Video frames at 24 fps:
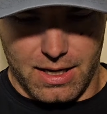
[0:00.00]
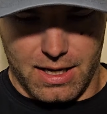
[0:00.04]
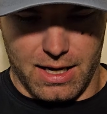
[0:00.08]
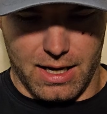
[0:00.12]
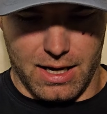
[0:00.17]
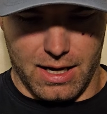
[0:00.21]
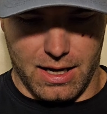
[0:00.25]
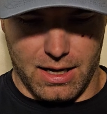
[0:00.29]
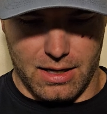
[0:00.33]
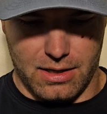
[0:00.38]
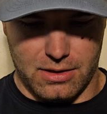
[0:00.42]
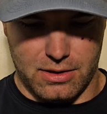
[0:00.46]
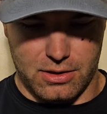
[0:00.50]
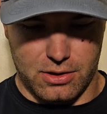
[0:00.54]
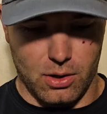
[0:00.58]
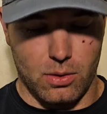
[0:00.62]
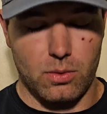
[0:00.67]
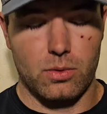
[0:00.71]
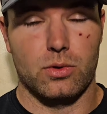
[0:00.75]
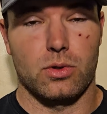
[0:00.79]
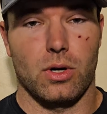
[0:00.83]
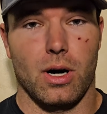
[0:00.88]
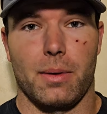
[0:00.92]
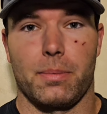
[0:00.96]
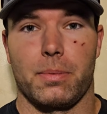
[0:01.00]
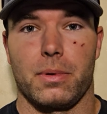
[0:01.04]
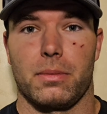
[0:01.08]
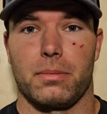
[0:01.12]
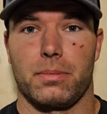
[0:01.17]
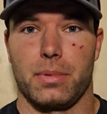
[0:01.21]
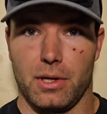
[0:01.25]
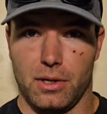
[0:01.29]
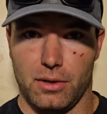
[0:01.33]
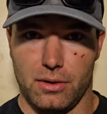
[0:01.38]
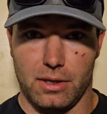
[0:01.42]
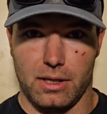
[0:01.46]
And don't drop it,
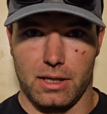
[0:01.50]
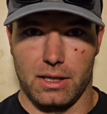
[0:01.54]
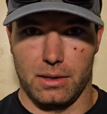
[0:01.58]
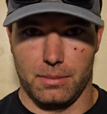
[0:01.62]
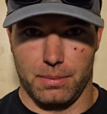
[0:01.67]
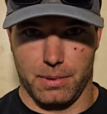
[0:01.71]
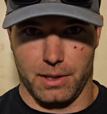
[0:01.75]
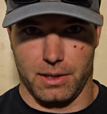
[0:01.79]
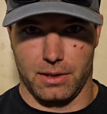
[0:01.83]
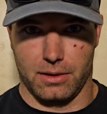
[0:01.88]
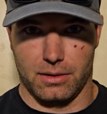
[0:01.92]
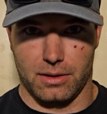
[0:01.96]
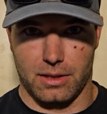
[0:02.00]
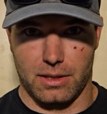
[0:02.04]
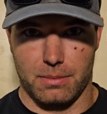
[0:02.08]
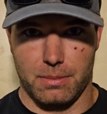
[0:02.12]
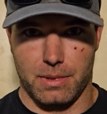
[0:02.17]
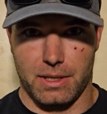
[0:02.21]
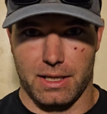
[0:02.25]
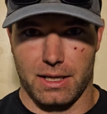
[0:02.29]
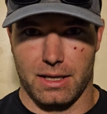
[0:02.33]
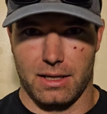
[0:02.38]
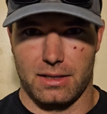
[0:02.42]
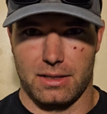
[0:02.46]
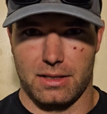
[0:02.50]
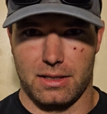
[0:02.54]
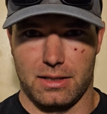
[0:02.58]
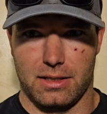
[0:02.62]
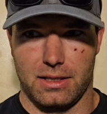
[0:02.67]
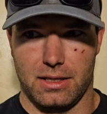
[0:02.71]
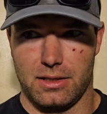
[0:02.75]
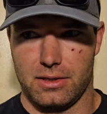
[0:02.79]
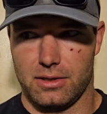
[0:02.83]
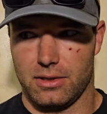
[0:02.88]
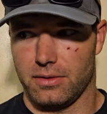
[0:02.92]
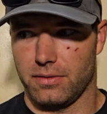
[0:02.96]
period, apparently, because it
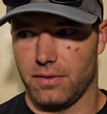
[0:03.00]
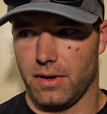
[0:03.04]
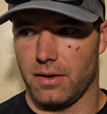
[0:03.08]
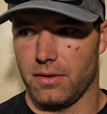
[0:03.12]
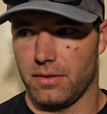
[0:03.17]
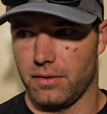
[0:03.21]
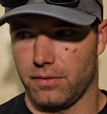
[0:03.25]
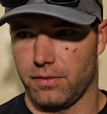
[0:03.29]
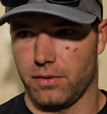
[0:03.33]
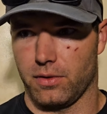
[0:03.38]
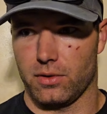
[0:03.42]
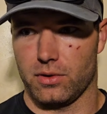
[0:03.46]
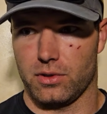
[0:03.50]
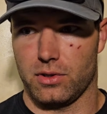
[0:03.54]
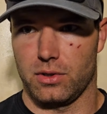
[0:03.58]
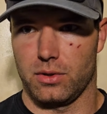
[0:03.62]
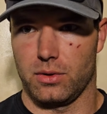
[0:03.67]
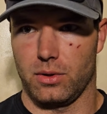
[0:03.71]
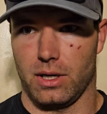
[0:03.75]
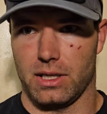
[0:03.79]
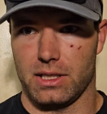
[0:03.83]
didn't survive the first two.